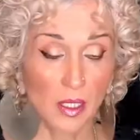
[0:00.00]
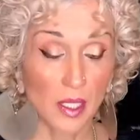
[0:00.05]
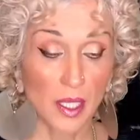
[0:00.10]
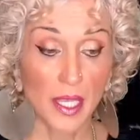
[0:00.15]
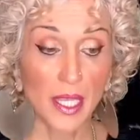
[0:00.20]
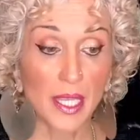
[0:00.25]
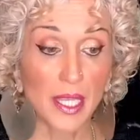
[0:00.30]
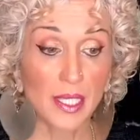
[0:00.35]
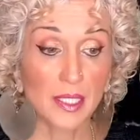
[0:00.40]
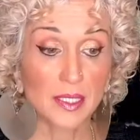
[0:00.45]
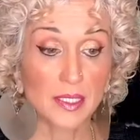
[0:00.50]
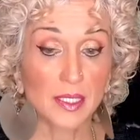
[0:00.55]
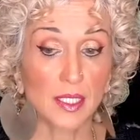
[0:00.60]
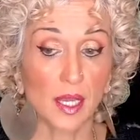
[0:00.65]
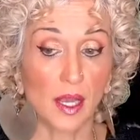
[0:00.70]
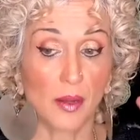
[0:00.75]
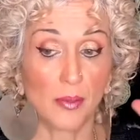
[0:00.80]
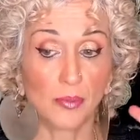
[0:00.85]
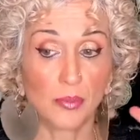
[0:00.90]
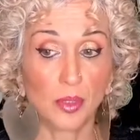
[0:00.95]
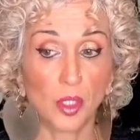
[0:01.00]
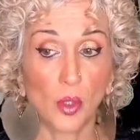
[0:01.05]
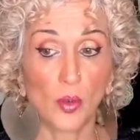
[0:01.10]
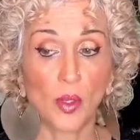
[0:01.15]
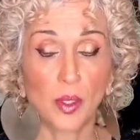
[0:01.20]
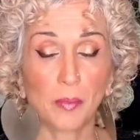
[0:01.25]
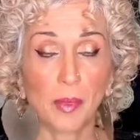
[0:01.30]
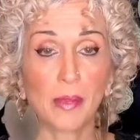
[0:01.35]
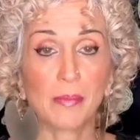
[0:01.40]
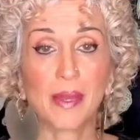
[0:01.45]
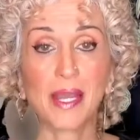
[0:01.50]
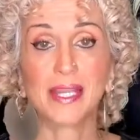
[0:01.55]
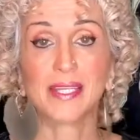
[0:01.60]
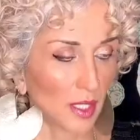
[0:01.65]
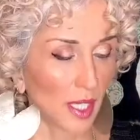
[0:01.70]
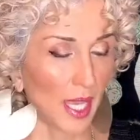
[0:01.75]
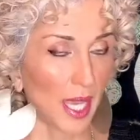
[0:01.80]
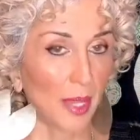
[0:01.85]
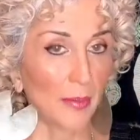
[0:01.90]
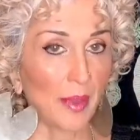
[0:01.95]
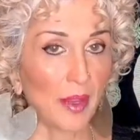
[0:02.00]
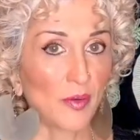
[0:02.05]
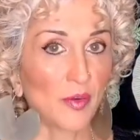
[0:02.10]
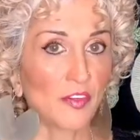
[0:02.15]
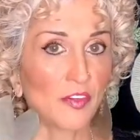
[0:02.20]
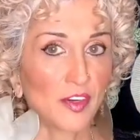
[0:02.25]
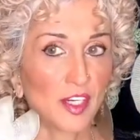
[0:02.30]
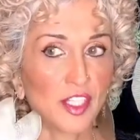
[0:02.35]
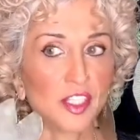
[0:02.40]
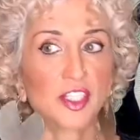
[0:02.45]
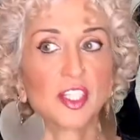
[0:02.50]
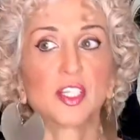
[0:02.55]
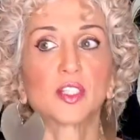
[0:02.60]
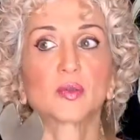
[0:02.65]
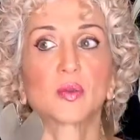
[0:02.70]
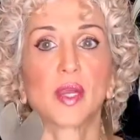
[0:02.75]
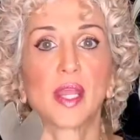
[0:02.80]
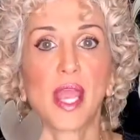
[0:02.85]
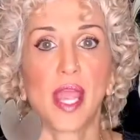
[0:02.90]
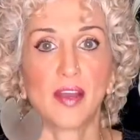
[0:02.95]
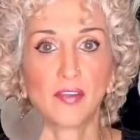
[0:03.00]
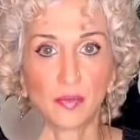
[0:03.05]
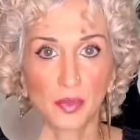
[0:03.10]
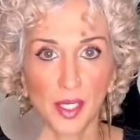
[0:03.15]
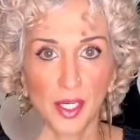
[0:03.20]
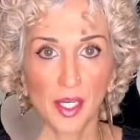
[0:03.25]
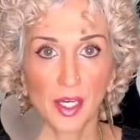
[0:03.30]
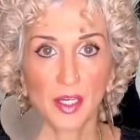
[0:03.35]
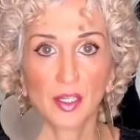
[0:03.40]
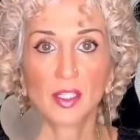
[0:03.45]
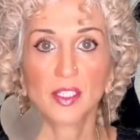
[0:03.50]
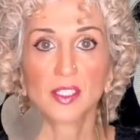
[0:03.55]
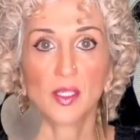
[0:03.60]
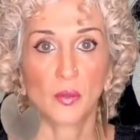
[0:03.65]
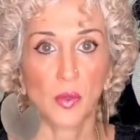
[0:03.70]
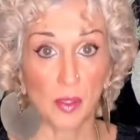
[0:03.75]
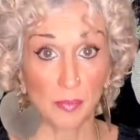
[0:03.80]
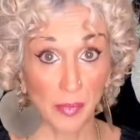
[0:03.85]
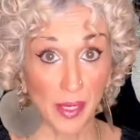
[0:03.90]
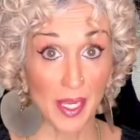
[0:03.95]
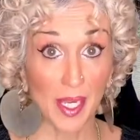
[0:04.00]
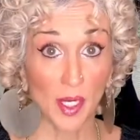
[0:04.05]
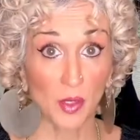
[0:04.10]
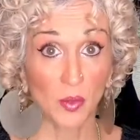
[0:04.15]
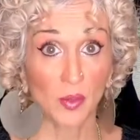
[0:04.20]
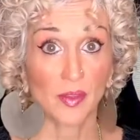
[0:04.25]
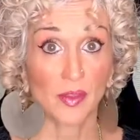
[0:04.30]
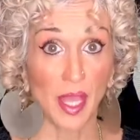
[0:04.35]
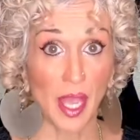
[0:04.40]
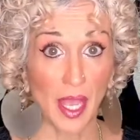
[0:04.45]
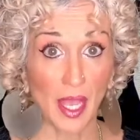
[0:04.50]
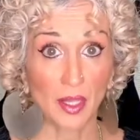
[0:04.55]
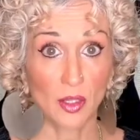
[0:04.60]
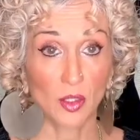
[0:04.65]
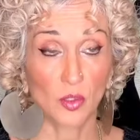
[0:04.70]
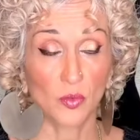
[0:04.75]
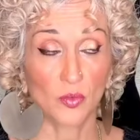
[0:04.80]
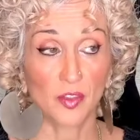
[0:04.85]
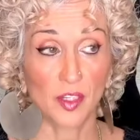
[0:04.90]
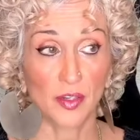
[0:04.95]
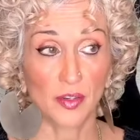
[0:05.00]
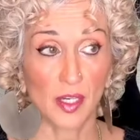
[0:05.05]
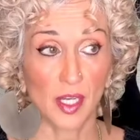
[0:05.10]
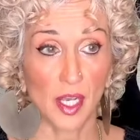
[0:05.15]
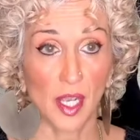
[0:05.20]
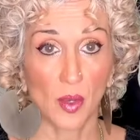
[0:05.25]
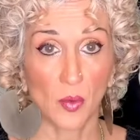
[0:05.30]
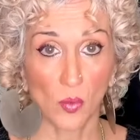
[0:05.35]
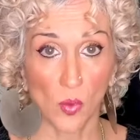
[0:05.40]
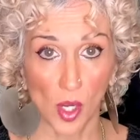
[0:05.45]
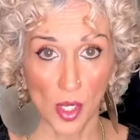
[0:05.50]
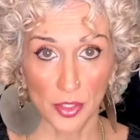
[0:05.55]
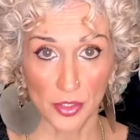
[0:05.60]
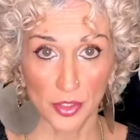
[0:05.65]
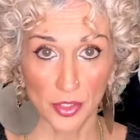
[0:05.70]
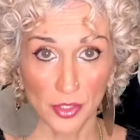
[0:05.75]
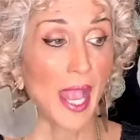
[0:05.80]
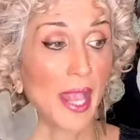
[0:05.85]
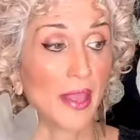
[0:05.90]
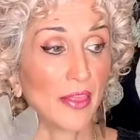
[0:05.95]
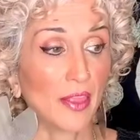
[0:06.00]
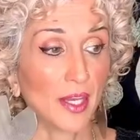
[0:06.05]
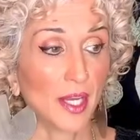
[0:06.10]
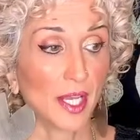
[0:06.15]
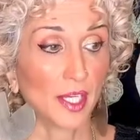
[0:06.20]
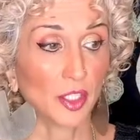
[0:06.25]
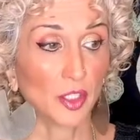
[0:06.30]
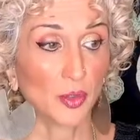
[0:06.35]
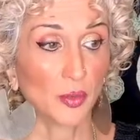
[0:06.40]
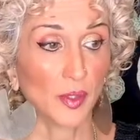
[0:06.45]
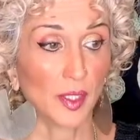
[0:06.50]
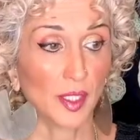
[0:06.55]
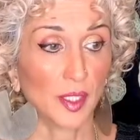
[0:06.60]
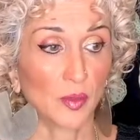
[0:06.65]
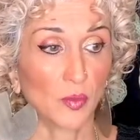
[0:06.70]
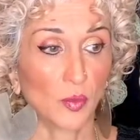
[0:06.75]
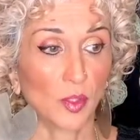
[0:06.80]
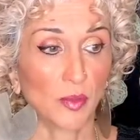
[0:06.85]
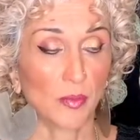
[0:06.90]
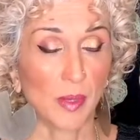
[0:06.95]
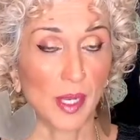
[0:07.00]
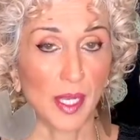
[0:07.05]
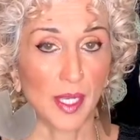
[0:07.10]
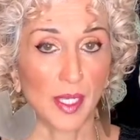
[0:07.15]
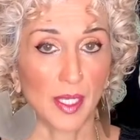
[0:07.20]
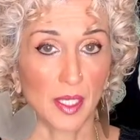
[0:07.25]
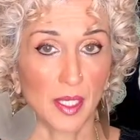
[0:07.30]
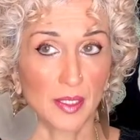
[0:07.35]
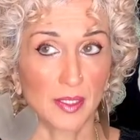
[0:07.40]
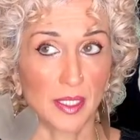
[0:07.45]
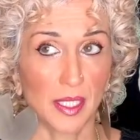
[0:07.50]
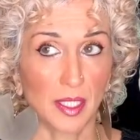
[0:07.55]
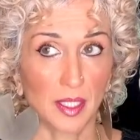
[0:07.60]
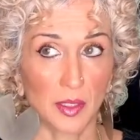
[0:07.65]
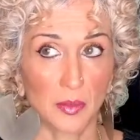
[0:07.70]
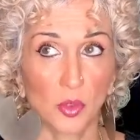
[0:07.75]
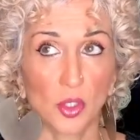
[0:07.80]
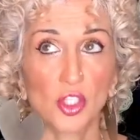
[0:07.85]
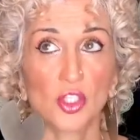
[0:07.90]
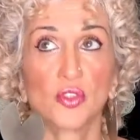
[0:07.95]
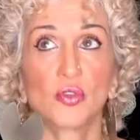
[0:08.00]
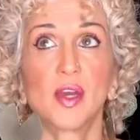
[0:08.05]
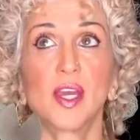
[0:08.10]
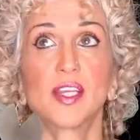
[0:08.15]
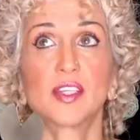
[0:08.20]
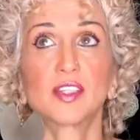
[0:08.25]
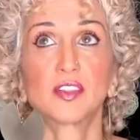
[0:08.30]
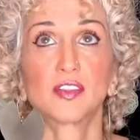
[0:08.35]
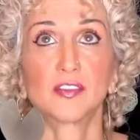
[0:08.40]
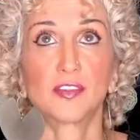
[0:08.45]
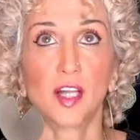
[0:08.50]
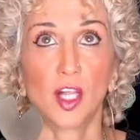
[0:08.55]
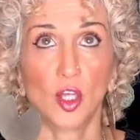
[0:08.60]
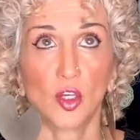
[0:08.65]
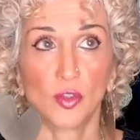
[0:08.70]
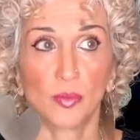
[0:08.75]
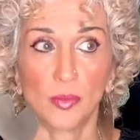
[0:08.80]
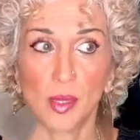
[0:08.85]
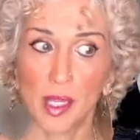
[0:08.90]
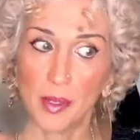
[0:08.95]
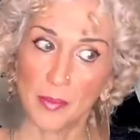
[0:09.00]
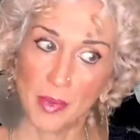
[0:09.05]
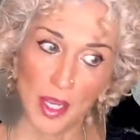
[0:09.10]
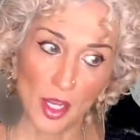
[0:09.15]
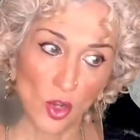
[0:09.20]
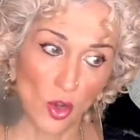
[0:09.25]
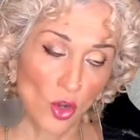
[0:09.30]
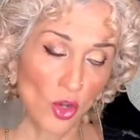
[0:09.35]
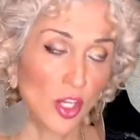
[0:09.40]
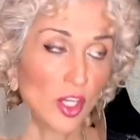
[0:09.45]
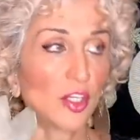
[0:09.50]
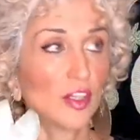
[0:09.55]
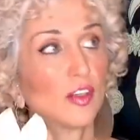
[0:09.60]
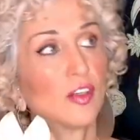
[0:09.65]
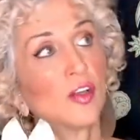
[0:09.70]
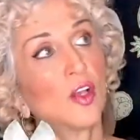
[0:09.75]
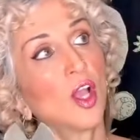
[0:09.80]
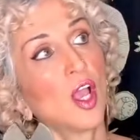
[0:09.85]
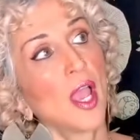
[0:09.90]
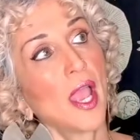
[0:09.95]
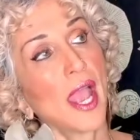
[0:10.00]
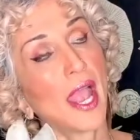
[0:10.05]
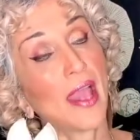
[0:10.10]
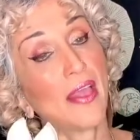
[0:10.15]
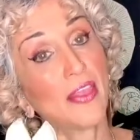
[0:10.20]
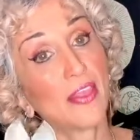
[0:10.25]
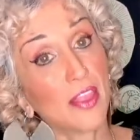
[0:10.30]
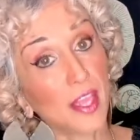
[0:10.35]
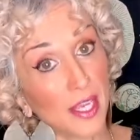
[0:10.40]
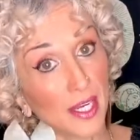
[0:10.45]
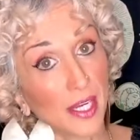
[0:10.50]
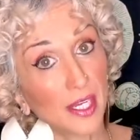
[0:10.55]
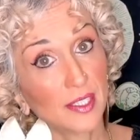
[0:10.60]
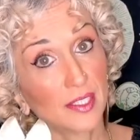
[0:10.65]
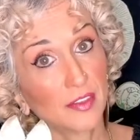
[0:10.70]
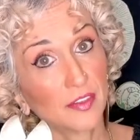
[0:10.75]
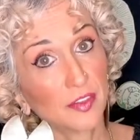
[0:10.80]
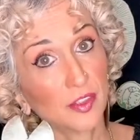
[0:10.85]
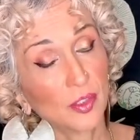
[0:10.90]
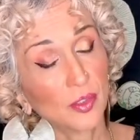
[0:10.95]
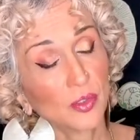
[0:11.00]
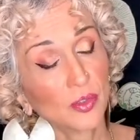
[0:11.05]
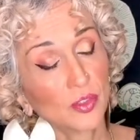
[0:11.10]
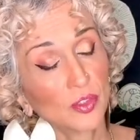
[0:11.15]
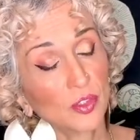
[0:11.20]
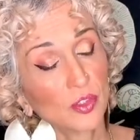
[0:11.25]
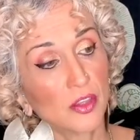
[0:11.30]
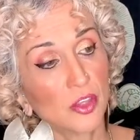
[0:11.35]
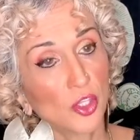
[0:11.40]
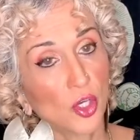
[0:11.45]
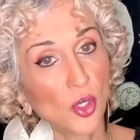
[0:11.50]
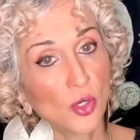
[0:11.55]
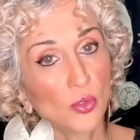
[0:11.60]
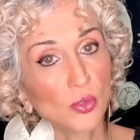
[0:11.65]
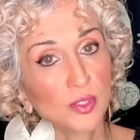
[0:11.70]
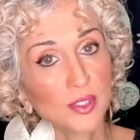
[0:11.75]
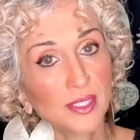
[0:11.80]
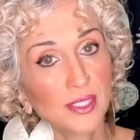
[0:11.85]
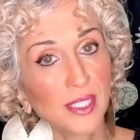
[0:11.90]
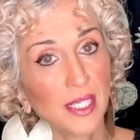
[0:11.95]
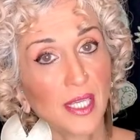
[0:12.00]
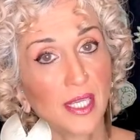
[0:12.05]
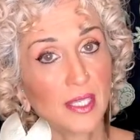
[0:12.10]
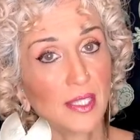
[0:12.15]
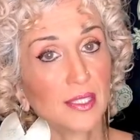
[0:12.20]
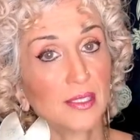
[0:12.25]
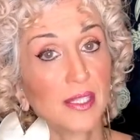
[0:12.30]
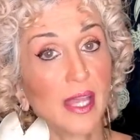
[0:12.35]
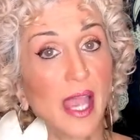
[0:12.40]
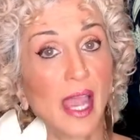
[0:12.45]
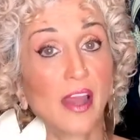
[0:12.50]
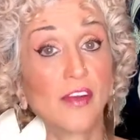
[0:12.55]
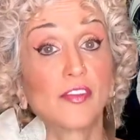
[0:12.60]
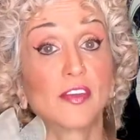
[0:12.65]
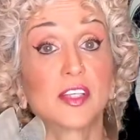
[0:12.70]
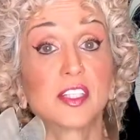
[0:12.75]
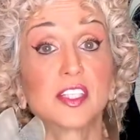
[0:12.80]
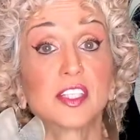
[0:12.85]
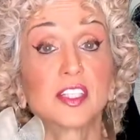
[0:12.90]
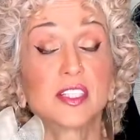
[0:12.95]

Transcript: It's blowing my mind. And my refresh days where I have wet hair because I wet my hair with aloe vera and water. And then I go in with my daily moisturizer followed by my oil. And then I diffuse. Those days average